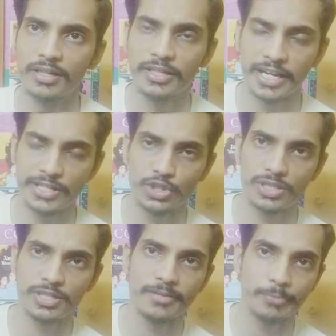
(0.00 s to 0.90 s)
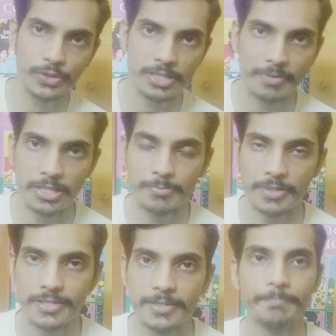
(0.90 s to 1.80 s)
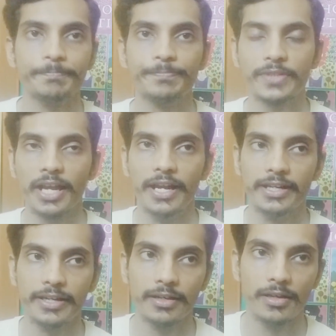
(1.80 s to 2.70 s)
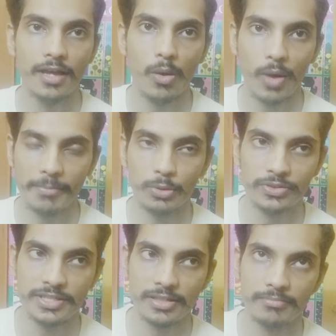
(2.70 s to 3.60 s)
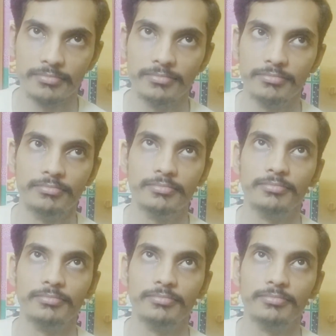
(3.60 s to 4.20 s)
traditions and Buddhist principles, and why Buddhism